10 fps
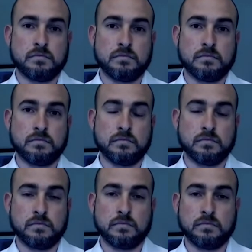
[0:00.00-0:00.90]

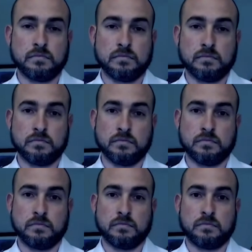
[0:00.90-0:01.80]

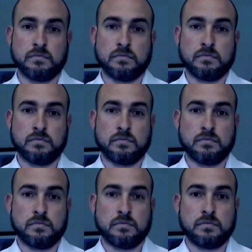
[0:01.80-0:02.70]

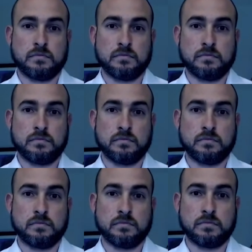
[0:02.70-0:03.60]

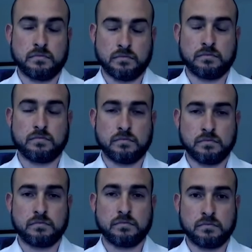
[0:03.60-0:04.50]

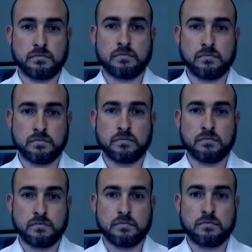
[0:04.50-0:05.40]

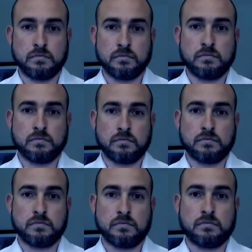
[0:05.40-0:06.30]

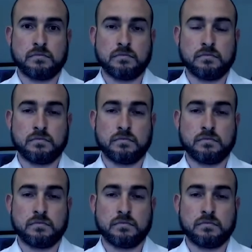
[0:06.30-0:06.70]
The person shown says nothing.